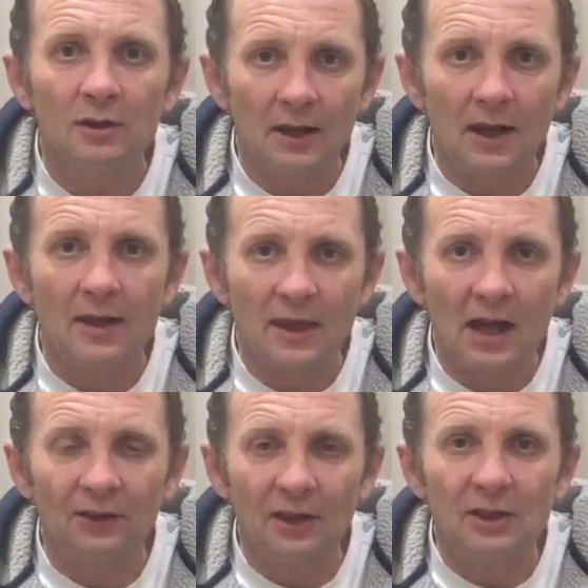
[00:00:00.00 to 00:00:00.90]
Yeah,
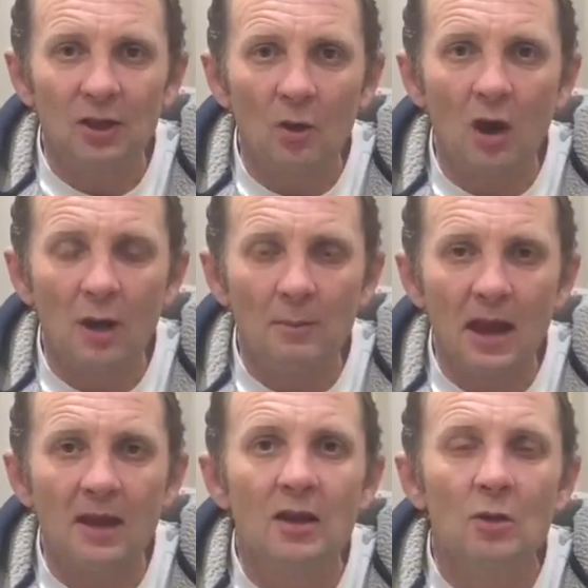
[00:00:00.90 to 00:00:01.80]
that's it, you heard
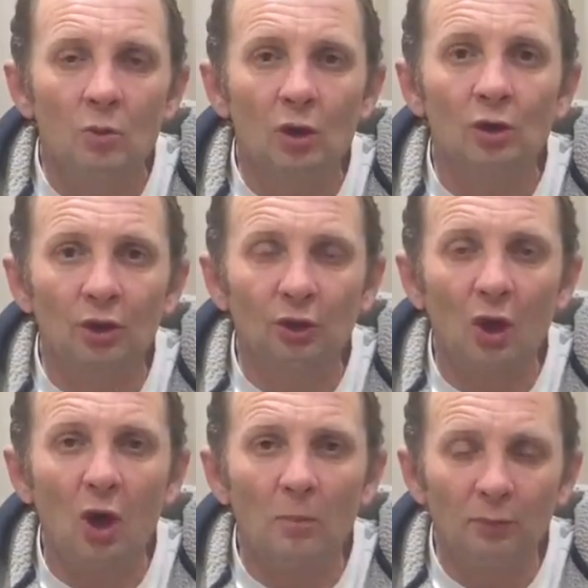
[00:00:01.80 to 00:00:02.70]
me. We're going to
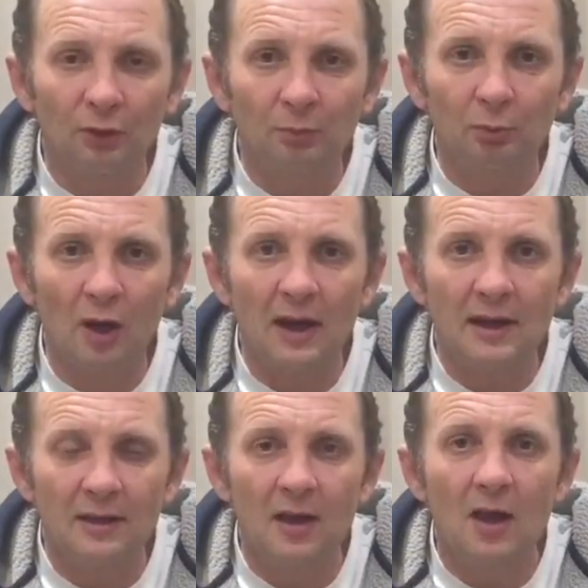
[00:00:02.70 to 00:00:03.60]
start
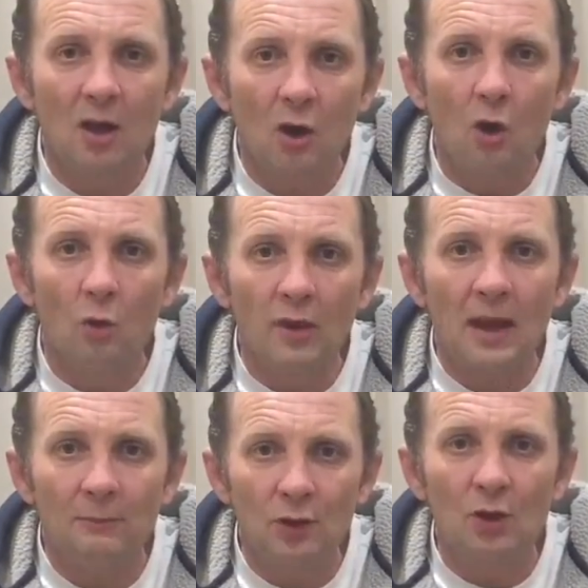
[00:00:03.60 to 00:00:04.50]
spraying all
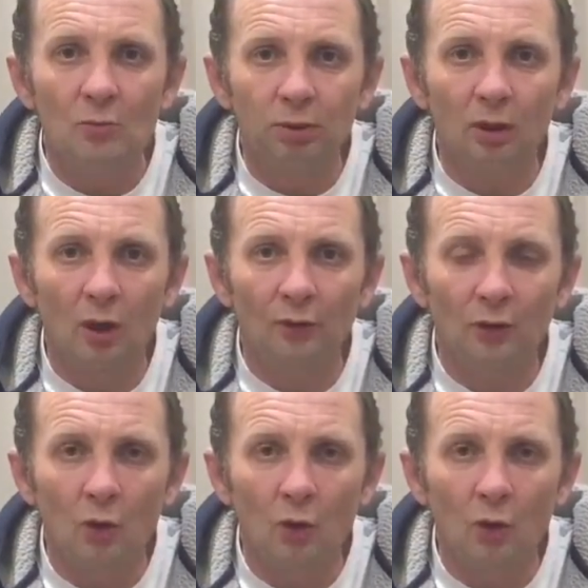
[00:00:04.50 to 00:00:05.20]
them new plots,